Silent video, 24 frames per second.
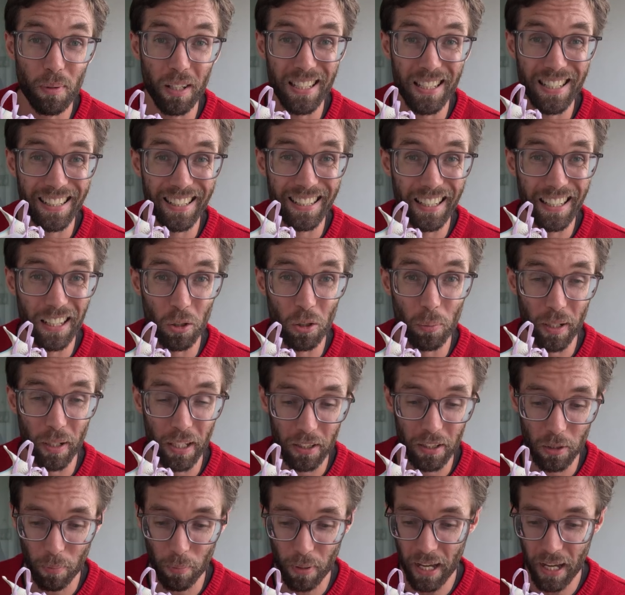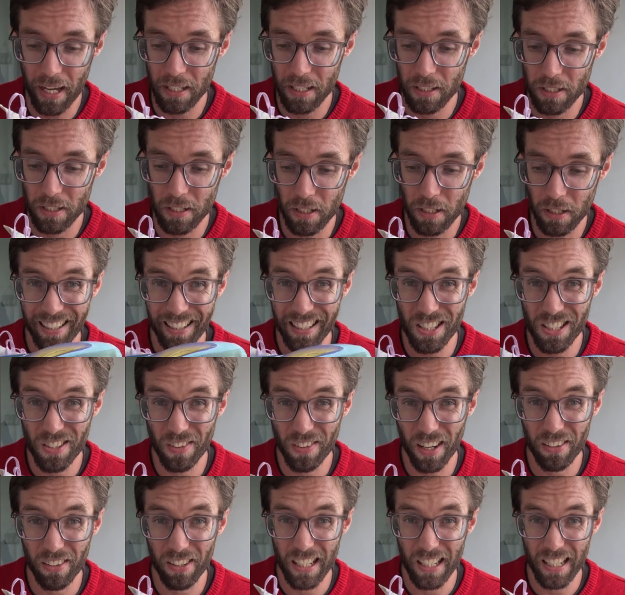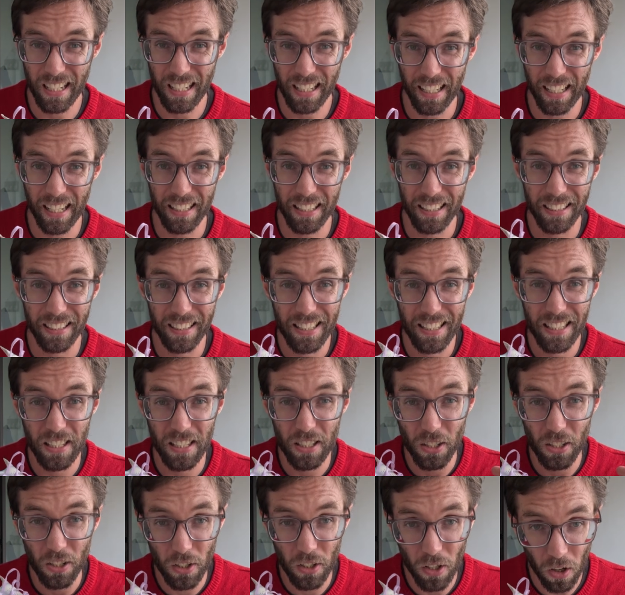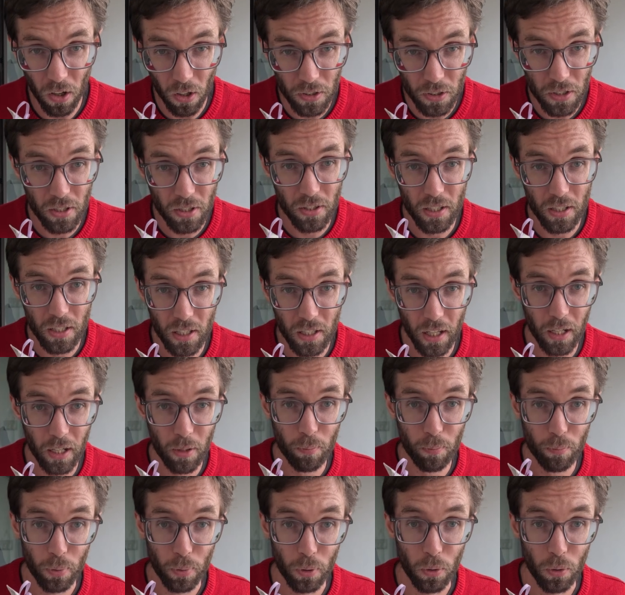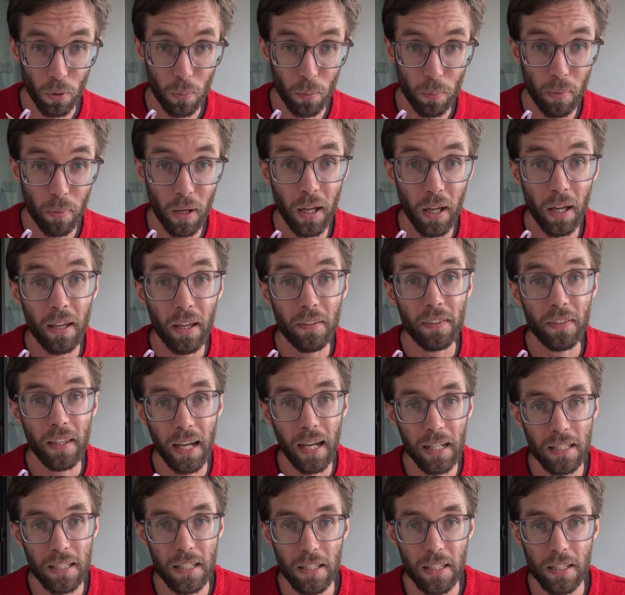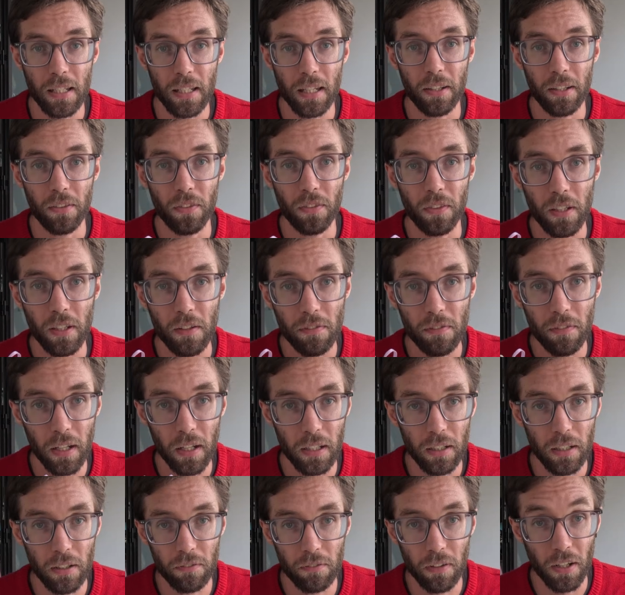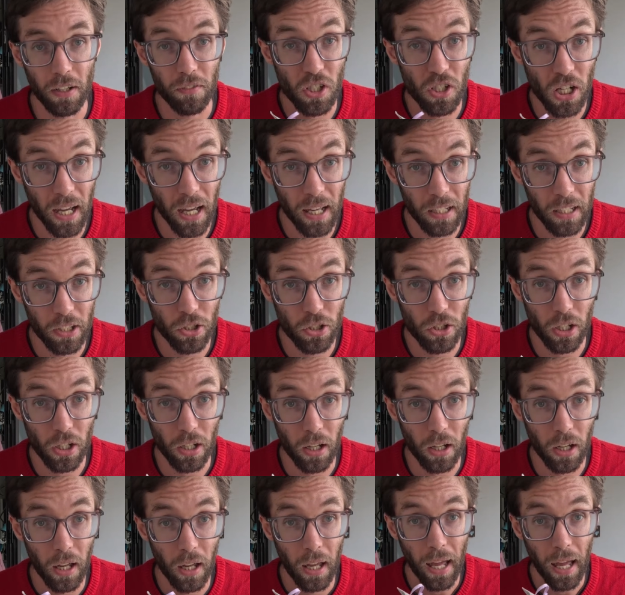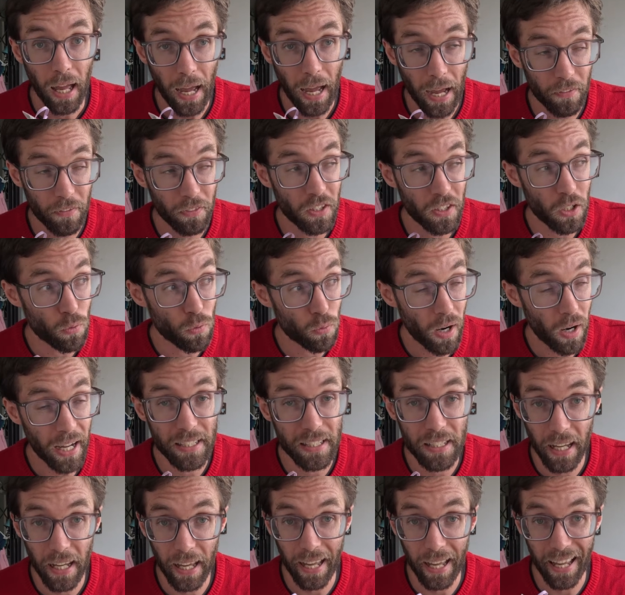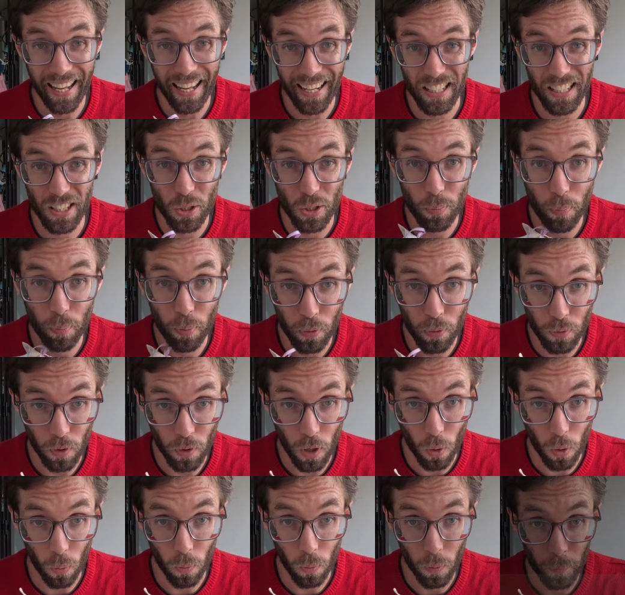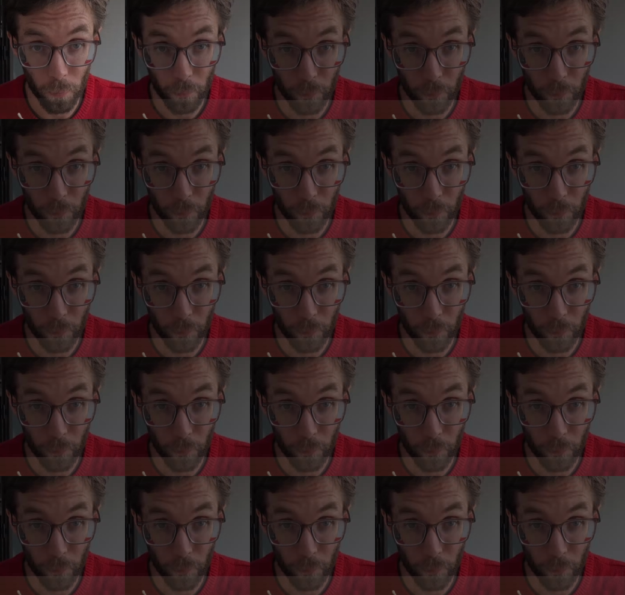about this a little bit in the past, it is very clear that this is not the same boom that is in the Feidian 5 Challenger and the Red Hair 8 Pro.